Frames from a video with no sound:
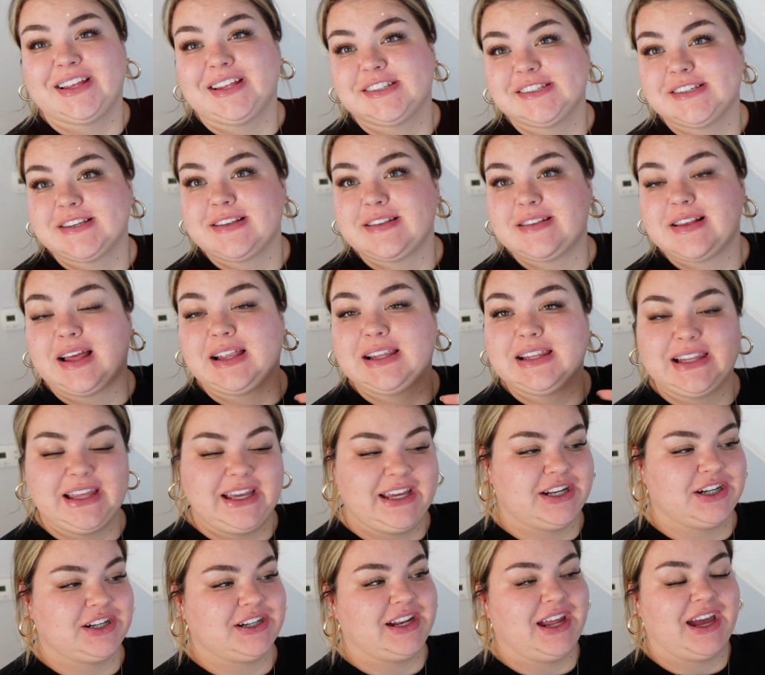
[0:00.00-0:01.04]
it is
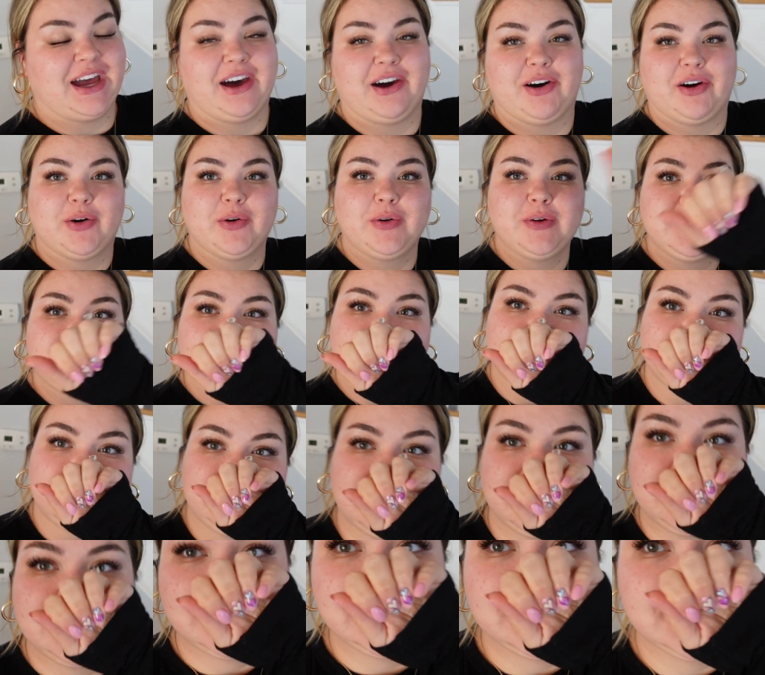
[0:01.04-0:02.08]
later now.
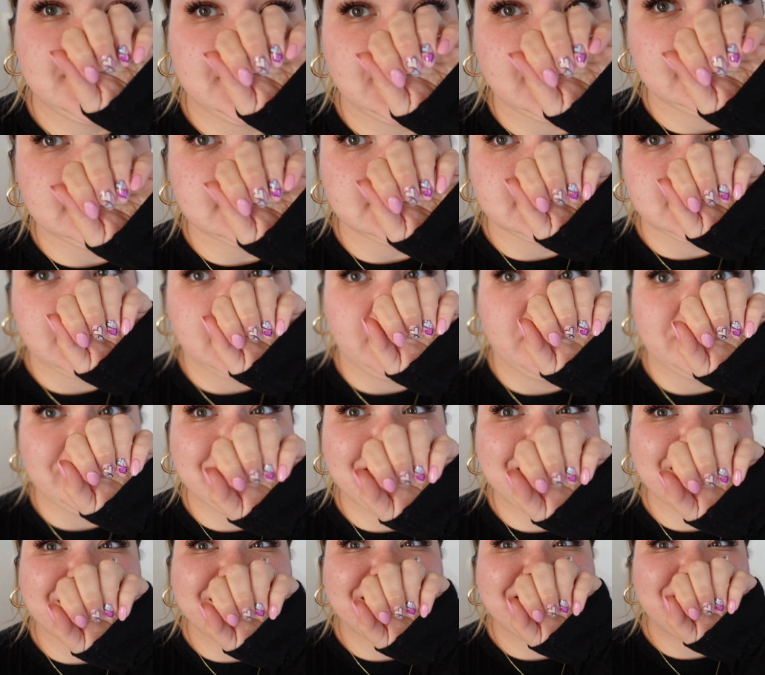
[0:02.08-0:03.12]
Guys, look how
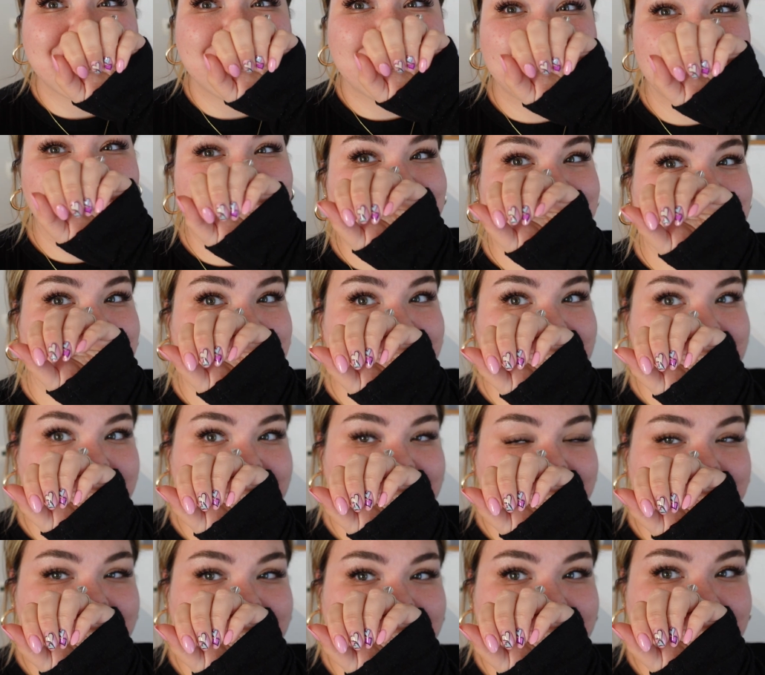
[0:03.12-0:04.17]
cute
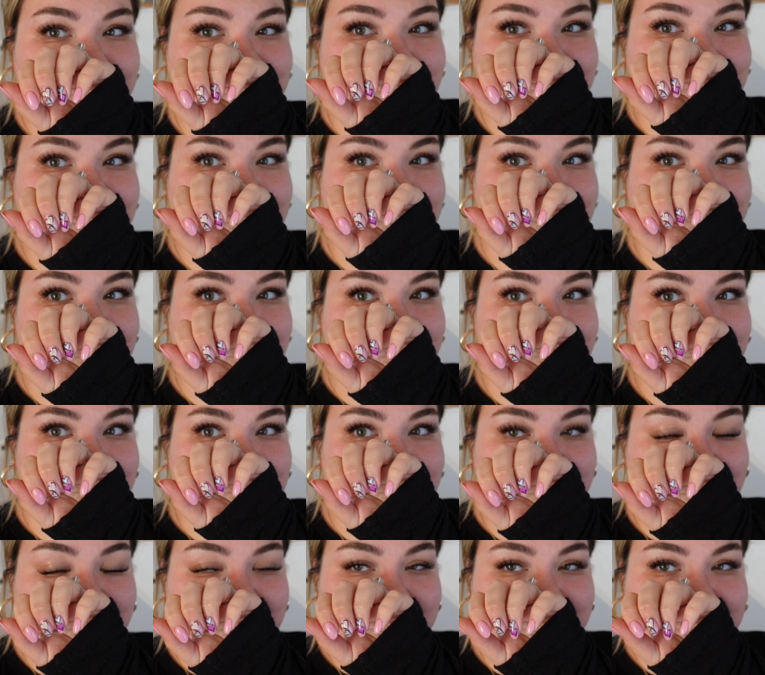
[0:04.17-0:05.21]

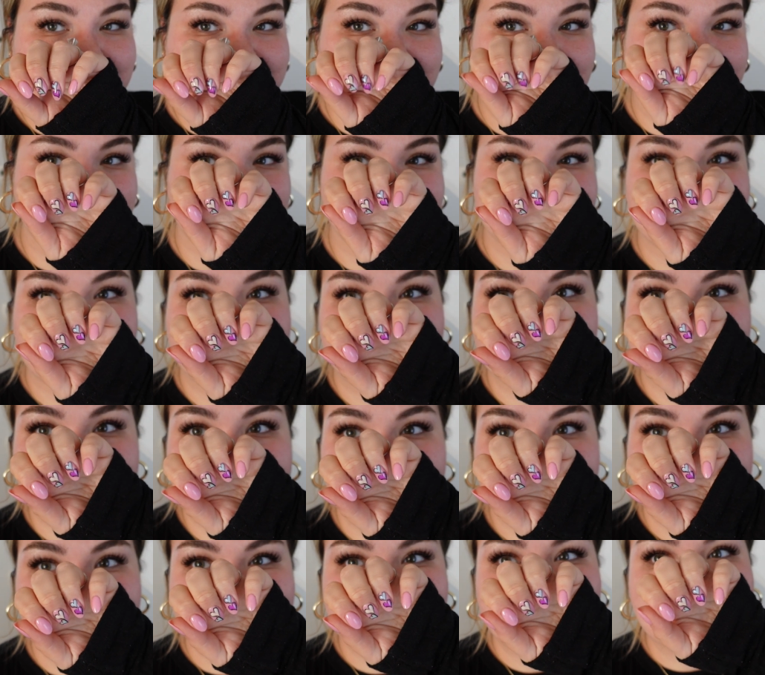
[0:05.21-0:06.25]
these little Valentine's
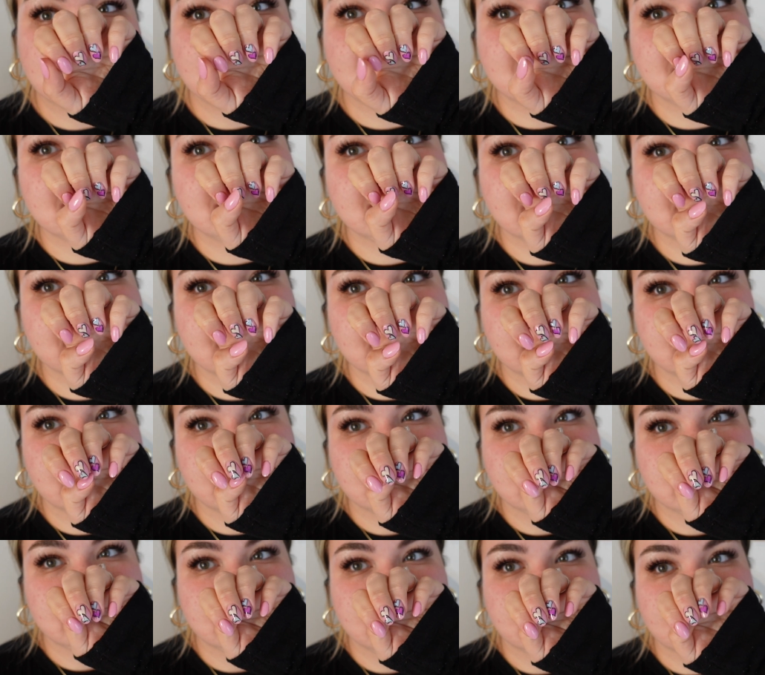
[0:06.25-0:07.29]
nails are.
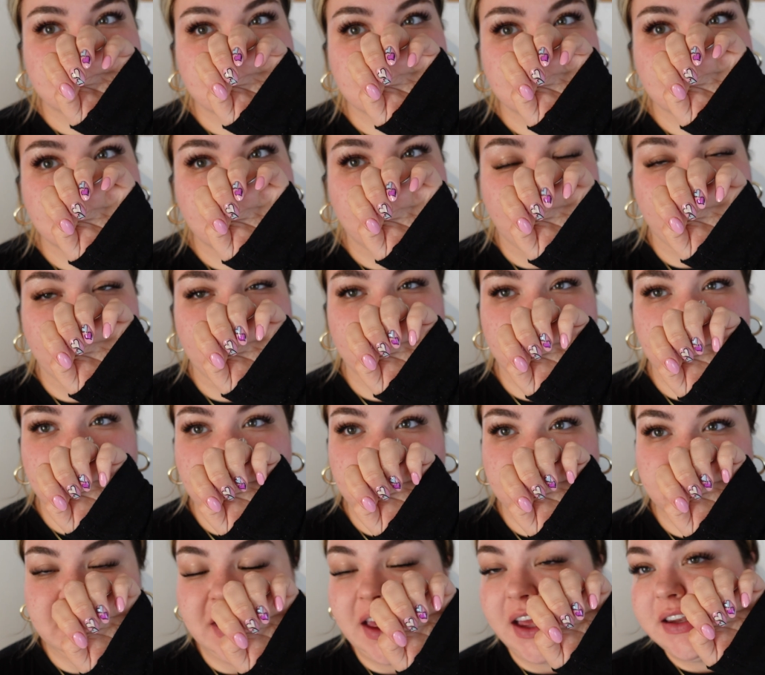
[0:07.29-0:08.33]
I
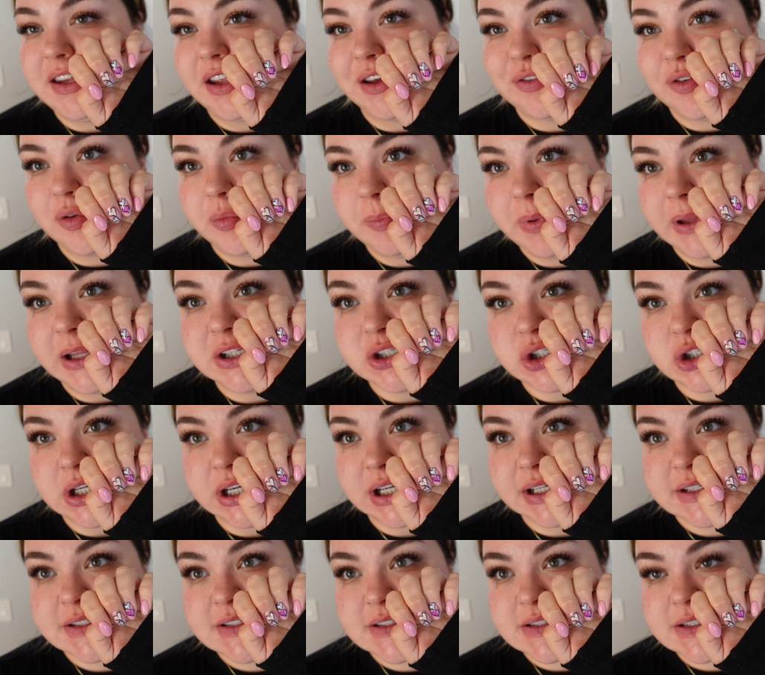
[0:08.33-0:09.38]
got the idea from
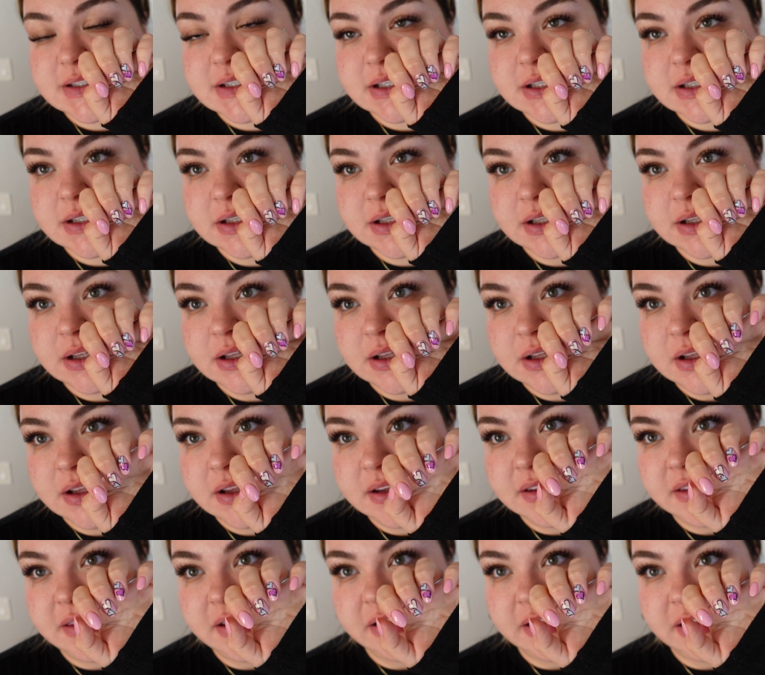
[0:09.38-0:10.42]
Pinterest.
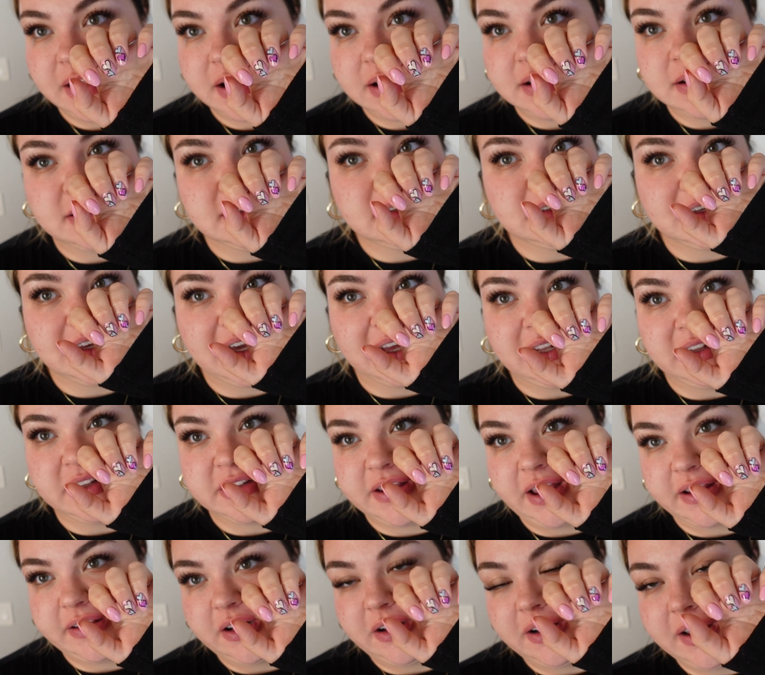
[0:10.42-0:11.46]
They're like, kind of look
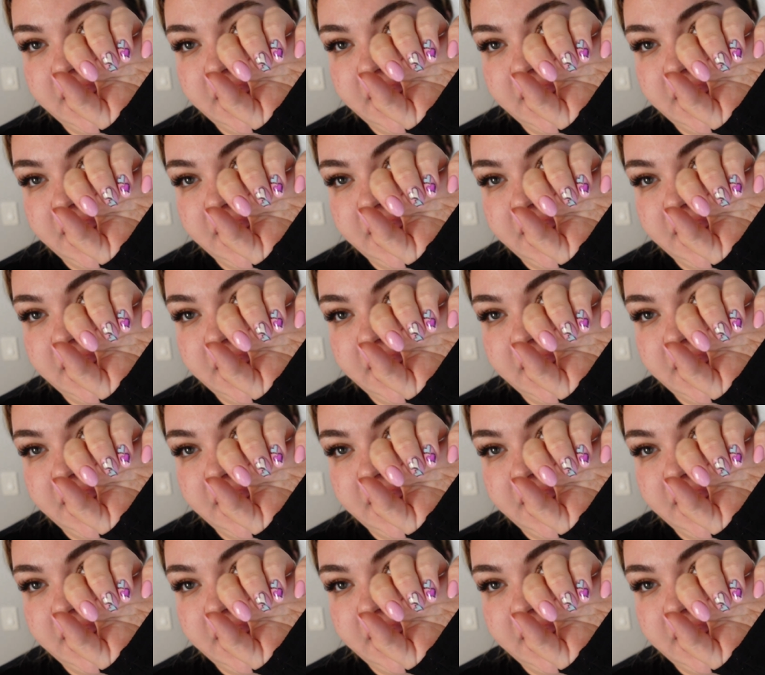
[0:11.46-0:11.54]
like little